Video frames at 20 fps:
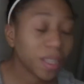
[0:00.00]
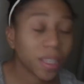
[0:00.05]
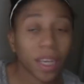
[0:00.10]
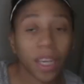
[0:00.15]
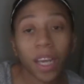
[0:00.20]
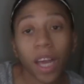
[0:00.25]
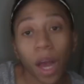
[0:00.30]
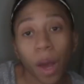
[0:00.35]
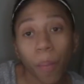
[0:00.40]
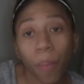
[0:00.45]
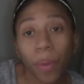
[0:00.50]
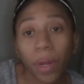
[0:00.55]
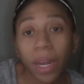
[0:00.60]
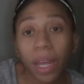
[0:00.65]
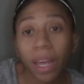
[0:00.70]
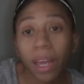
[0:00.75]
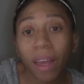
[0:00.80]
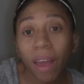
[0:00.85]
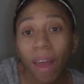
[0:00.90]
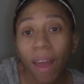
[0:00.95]

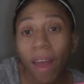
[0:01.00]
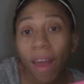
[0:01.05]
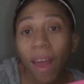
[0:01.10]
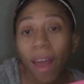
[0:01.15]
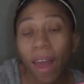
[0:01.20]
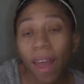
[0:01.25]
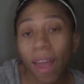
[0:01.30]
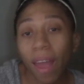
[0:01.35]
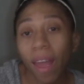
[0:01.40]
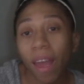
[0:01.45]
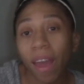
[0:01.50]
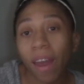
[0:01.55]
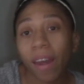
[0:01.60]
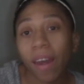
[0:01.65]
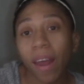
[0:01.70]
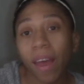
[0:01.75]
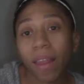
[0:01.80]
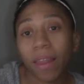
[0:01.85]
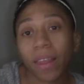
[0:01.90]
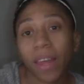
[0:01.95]
company,
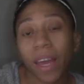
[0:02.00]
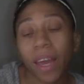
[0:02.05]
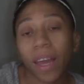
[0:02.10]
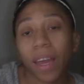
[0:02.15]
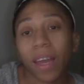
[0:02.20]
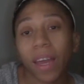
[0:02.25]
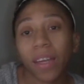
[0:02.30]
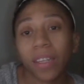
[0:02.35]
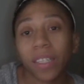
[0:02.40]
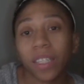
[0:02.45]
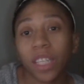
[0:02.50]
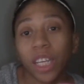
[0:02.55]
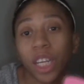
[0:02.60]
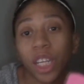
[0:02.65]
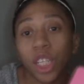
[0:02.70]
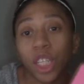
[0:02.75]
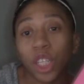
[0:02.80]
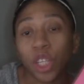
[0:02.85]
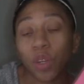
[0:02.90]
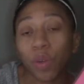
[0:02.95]
and they
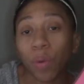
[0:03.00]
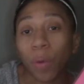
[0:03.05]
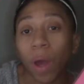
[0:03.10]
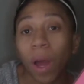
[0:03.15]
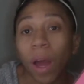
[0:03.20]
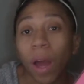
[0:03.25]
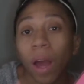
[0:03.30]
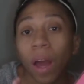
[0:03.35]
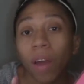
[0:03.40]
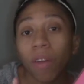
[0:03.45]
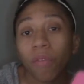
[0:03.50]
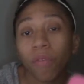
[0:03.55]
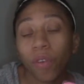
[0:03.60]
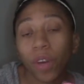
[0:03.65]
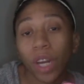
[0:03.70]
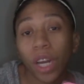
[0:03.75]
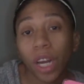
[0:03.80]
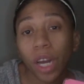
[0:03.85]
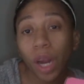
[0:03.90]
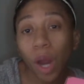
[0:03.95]
send you
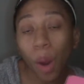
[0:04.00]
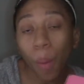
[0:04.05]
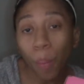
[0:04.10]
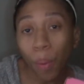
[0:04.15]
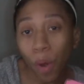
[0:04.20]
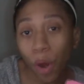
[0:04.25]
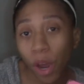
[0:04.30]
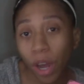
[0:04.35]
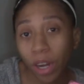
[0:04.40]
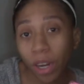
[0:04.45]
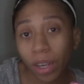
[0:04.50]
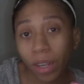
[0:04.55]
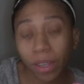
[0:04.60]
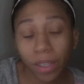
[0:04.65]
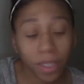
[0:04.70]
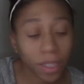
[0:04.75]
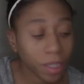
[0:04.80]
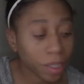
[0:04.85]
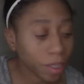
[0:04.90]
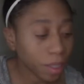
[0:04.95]
free
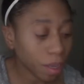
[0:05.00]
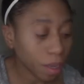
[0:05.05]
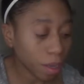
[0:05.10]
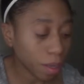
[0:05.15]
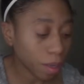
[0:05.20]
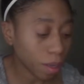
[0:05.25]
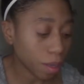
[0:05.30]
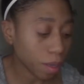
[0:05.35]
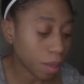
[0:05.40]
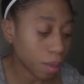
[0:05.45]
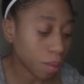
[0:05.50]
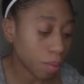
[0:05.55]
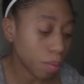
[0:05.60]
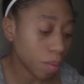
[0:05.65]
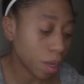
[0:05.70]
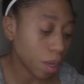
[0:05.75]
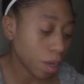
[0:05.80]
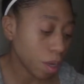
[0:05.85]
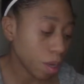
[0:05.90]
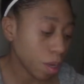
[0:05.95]
products
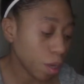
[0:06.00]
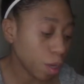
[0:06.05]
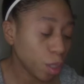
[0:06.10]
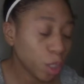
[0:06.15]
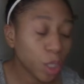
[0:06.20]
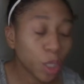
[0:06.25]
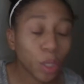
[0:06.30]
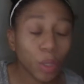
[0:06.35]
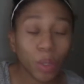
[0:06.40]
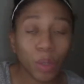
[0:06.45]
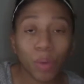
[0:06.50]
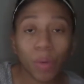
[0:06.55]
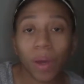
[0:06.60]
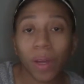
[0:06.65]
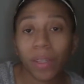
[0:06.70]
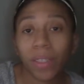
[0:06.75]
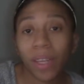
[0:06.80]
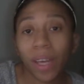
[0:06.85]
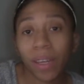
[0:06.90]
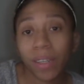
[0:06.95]
to
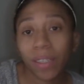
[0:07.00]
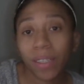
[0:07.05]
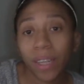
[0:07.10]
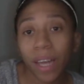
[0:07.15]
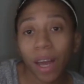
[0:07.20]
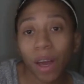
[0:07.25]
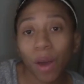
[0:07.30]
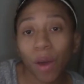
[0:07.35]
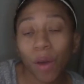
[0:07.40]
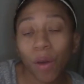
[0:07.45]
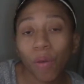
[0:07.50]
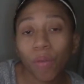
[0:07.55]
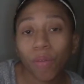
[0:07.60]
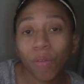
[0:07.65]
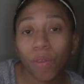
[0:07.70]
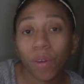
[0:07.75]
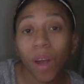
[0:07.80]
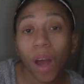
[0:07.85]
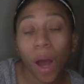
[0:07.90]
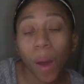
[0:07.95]
test out
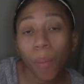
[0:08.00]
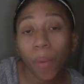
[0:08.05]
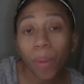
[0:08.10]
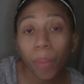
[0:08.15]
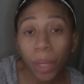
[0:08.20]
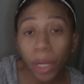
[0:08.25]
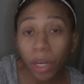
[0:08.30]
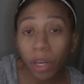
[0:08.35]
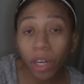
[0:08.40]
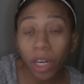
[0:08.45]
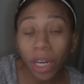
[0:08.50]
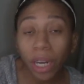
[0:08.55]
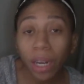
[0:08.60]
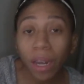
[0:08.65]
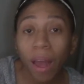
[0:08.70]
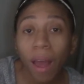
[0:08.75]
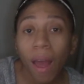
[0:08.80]
complimentary,